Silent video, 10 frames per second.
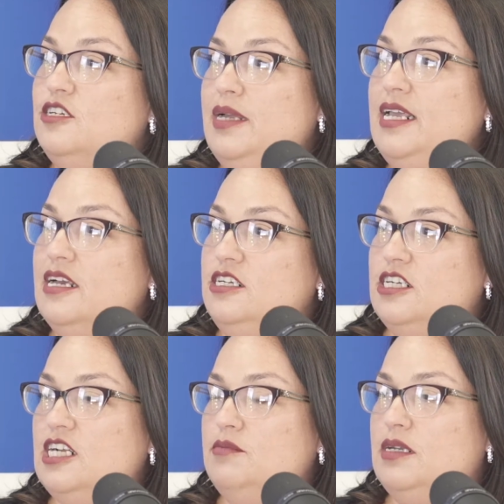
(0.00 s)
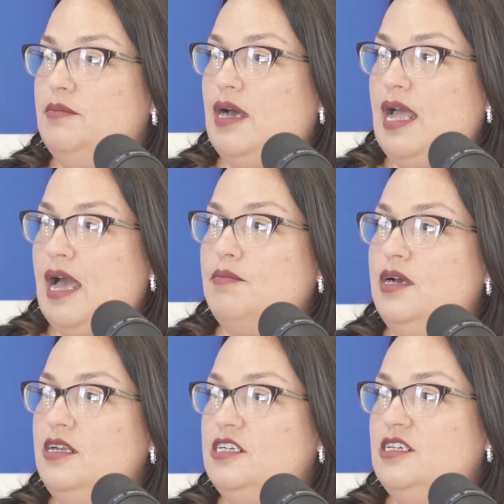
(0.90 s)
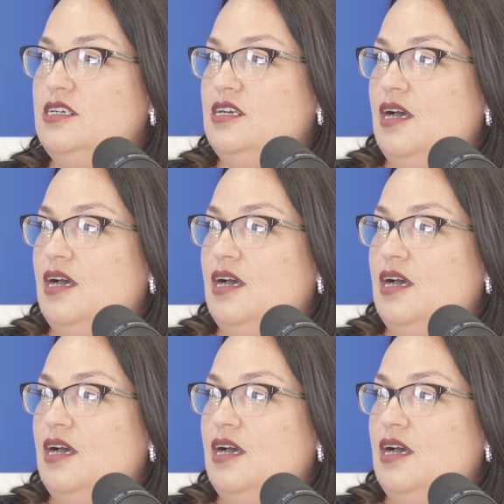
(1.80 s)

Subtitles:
You're making a judgment about how much